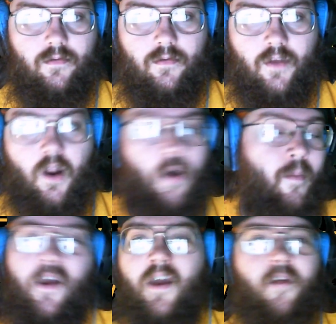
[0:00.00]
I
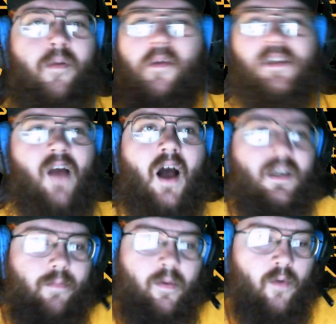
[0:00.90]
mean, it's a toss
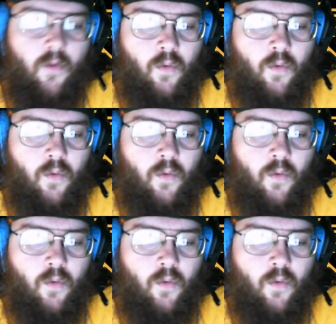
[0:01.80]
up. I mean,